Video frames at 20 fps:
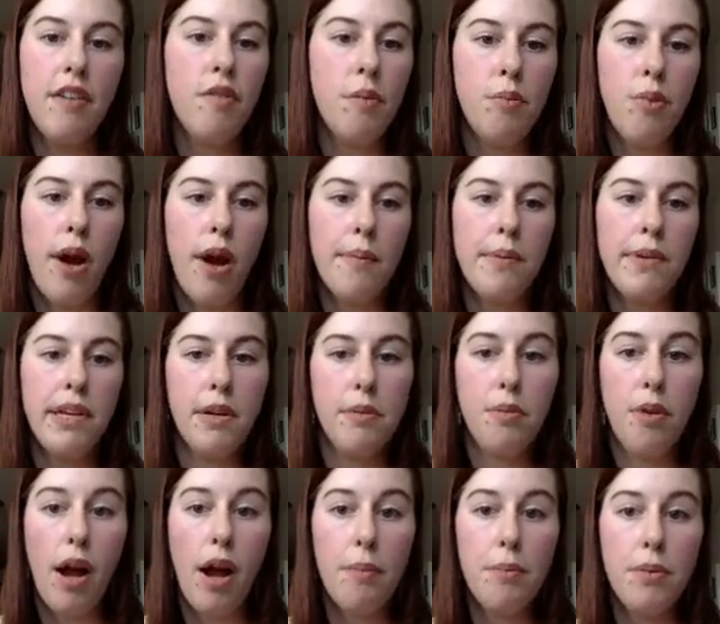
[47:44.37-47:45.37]
from property to
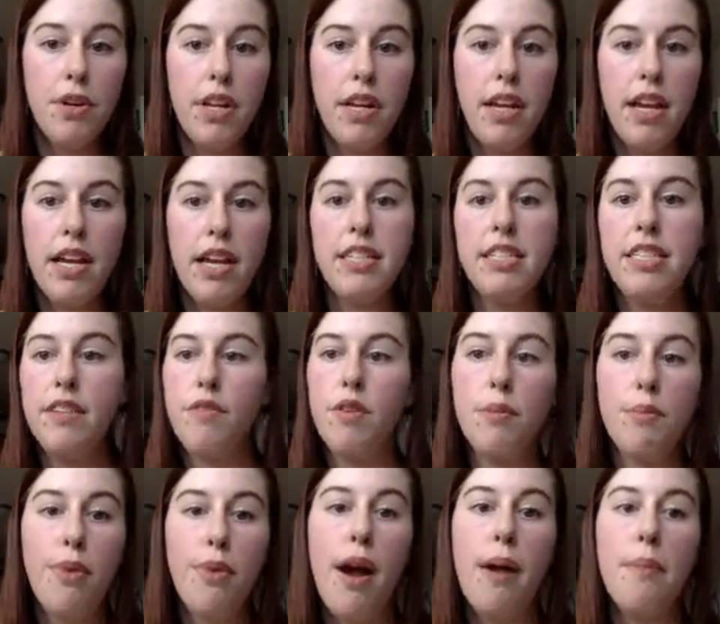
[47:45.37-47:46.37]
property, and
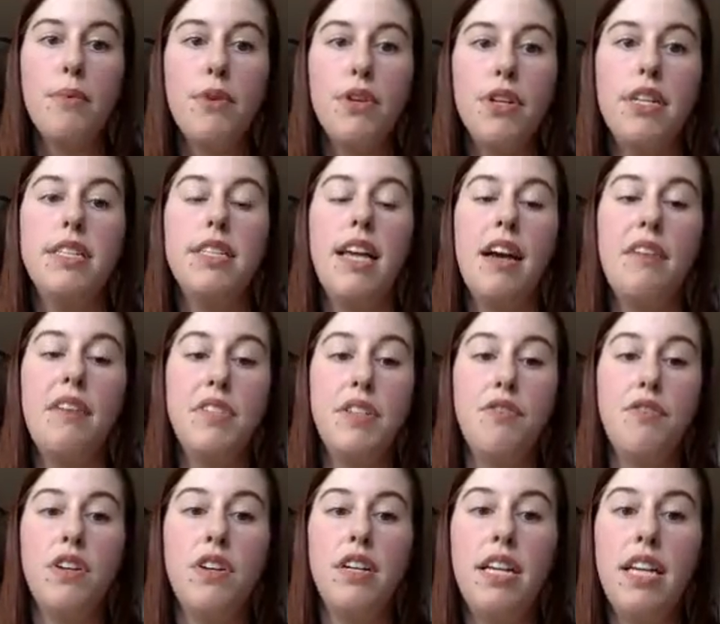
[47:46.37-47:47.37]
different properties have
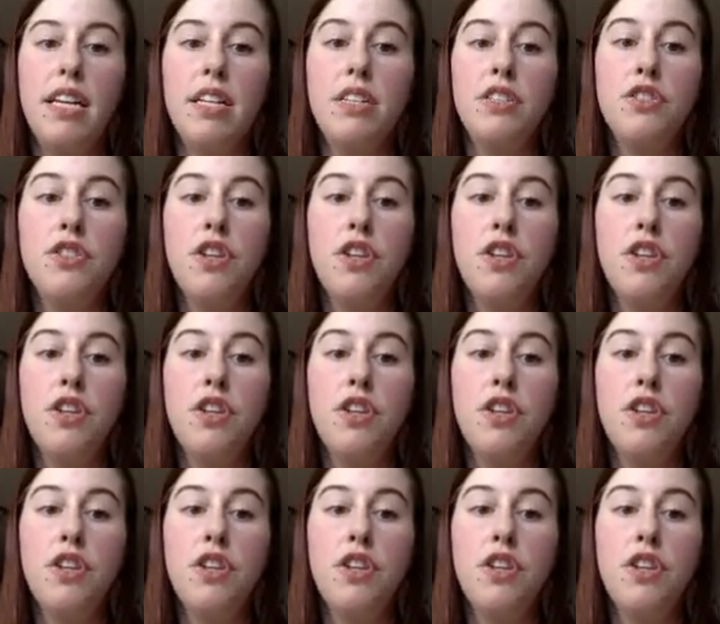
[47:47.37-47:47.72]
different needs.